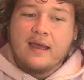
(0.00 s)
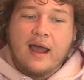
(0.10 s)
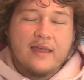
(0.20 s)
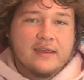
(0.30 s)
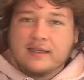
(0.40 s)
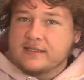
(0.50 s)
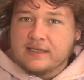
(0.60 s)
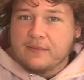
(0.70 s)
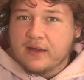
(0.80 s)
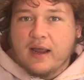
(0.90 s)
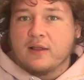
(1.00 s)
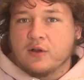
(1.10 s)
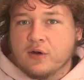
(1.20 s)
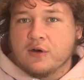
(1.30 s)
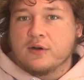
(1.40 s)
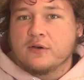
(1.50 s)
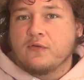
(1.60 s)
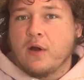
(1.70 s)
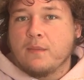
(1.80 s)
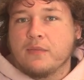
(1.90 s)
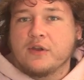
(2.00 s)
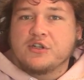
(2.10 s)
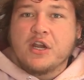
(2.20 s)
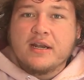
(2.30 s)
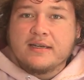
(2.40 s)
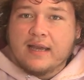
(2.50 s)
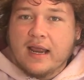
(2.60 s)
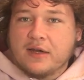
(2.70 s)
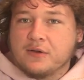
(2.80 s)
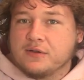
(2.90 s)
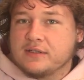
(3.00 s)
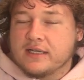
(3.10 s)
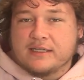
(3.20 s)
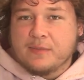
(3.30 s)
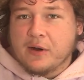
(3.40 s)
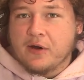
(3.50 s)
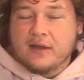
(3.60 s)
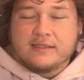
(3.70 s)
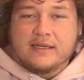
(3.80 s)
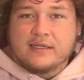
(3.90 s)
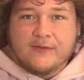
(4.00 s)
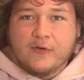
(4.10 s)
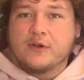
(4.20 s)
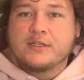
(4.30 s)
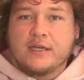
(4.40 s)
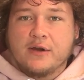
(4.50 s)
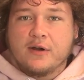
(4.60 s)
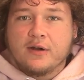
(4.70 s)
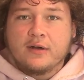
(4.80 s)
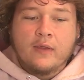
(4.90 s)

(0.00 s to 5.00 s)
I think is something I learned from the Jayden Daniels experience in his first year.